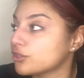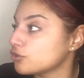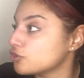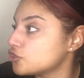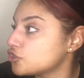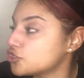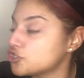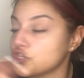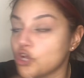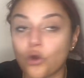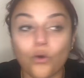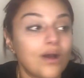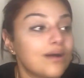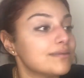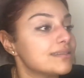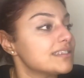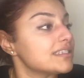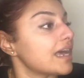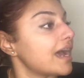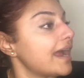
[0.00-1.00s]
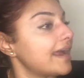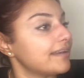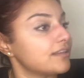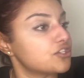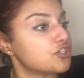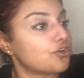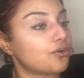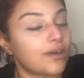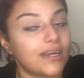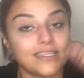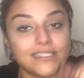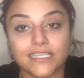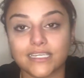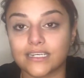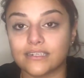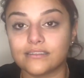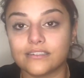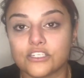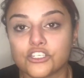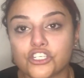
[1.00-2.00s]
there's snow outside, it's crazy
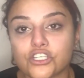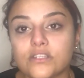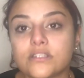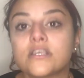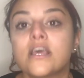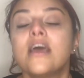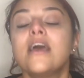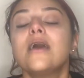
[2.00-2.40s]
conditions.